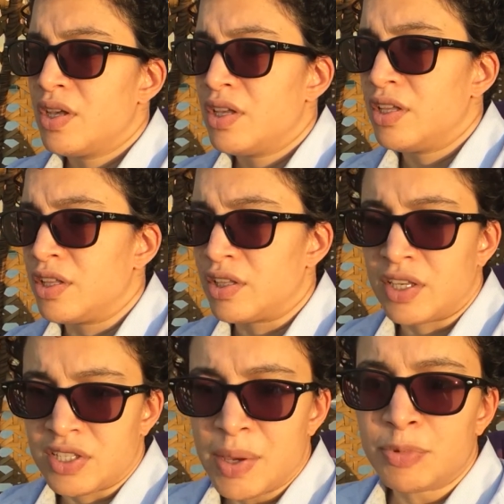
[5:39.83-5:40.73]

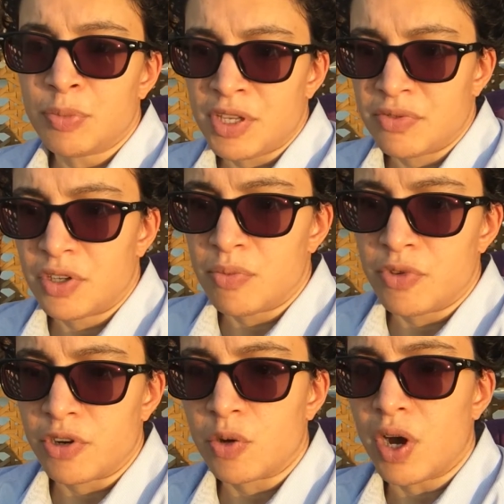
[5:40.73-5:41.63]
exempt me from the
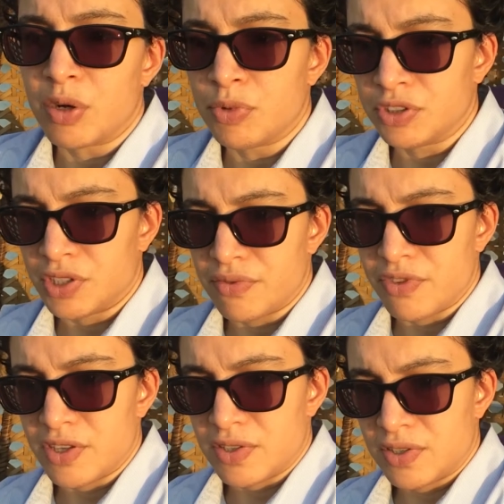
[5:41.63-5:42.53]
requirement of
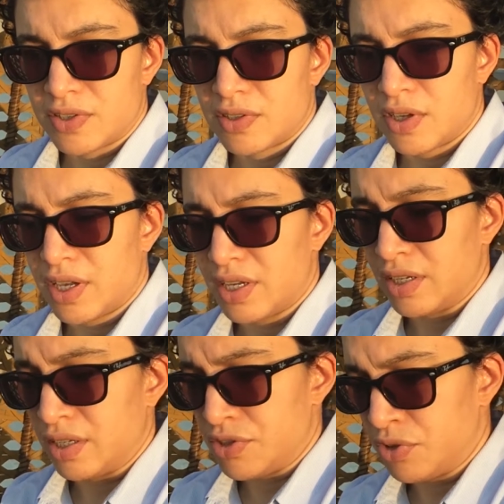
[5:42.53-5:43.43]
this
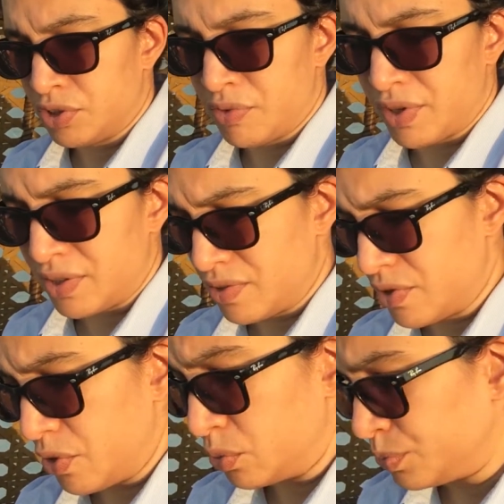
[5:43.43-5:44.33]
certificate.
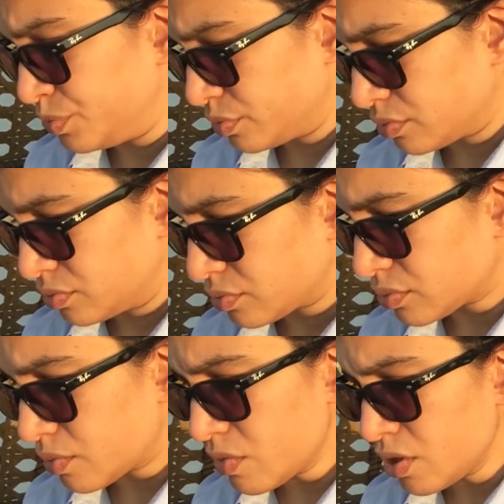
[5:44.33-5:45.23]
So
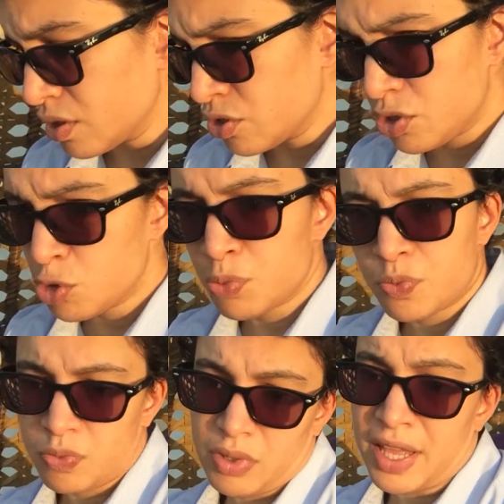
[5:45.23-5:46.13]
she was,
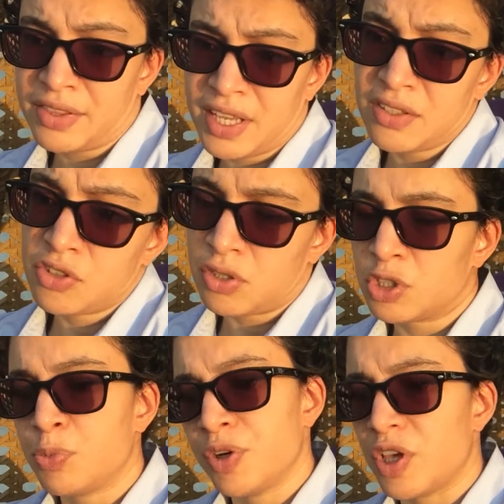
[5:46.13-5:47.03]
at the end, she
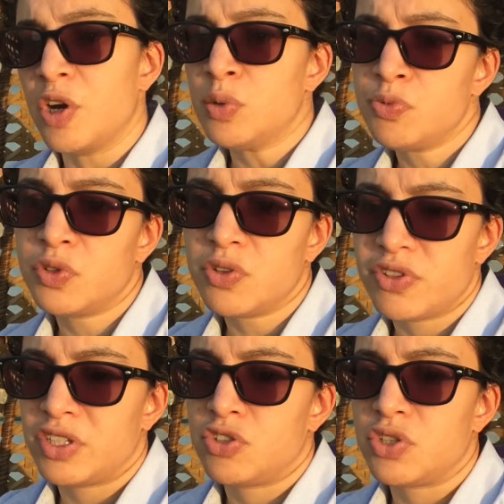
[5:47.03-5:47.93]
looked pretty hopeful
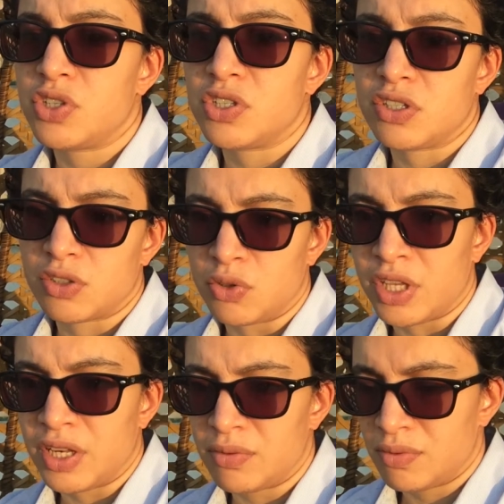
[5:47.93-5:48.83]
that she could
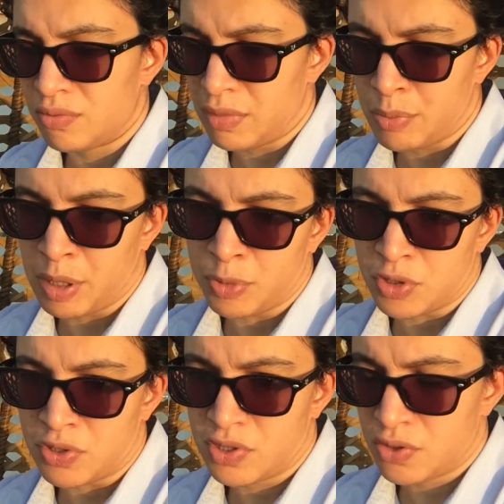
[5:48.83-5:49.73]
get my
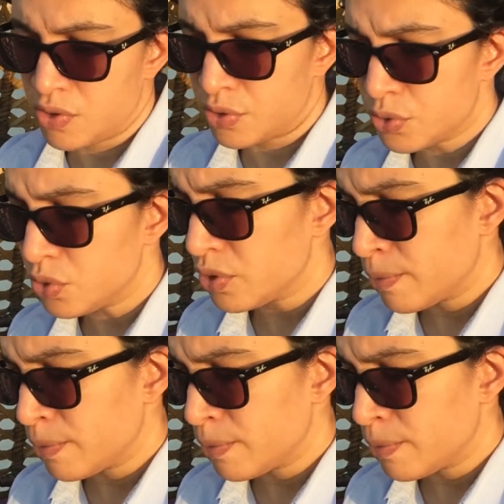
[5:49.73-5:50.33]
papers through.